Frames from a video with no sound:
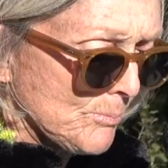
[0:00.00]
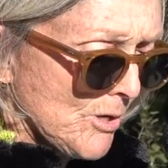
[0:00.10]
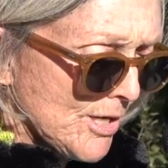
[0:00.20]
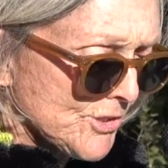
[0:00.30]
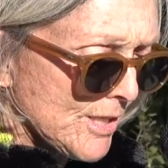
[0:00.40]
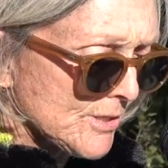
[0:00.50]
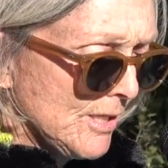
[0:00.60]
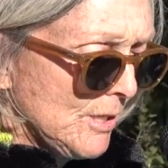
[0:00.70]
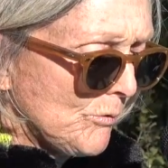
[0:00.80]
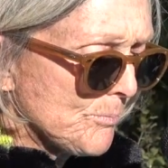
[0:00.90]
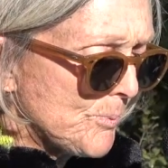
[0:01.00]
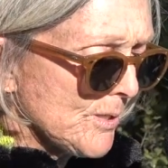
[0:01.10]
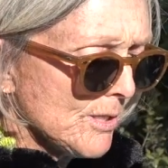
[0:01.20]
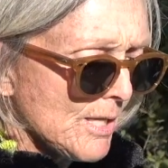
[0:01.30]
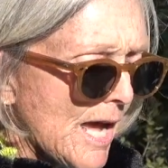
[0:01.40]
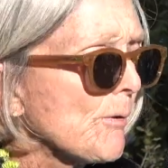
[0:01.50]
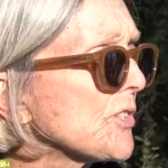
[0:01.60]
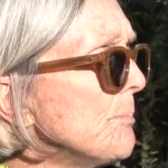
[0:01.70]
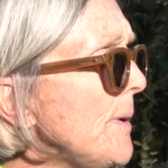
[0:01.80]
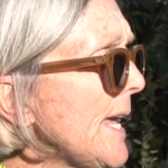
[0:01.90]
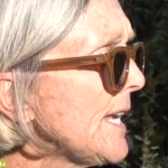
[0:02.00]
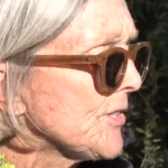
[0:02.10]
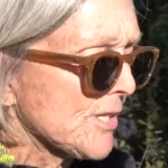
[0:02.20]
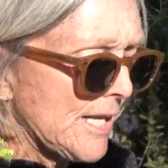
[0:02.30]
project with Bill, I was amazed